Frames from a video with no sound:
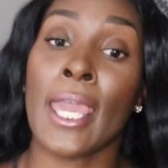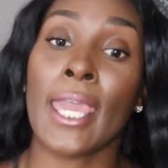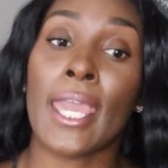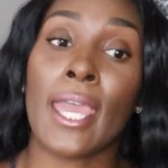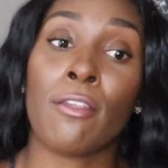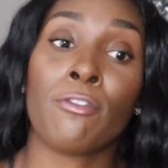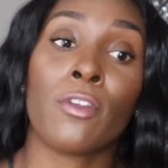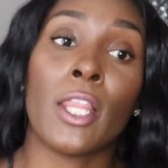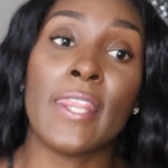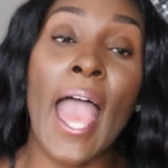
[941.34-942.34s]
and
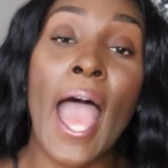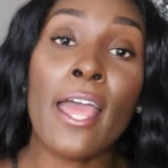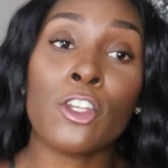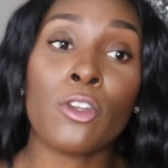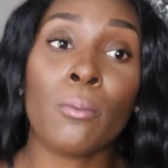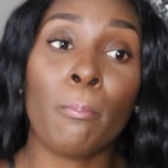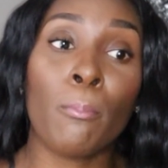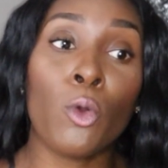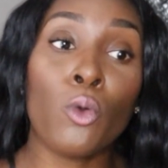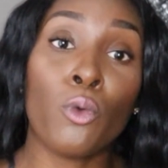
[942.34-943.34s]
that
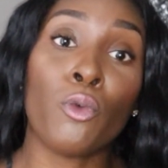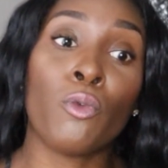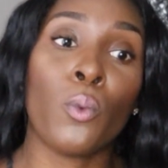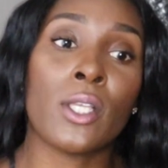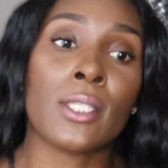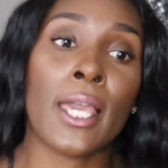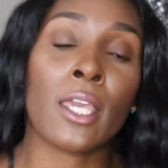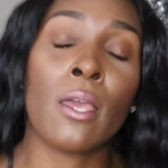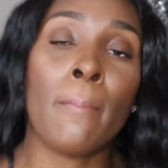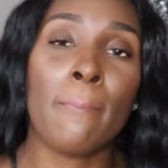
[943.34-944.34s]
move was
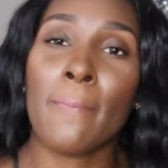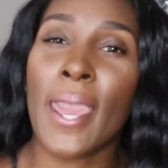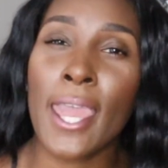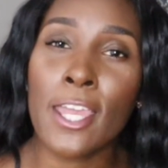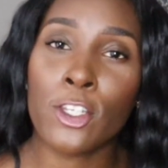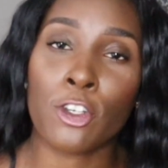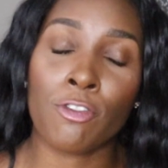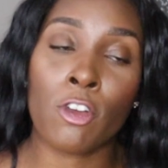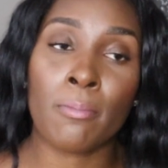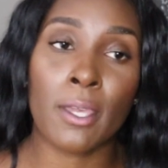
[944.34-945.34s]
like major
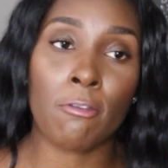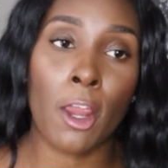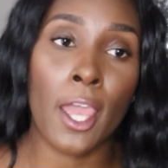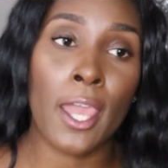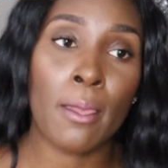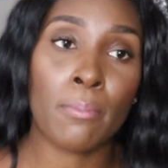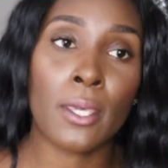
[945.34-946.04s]
for me, right?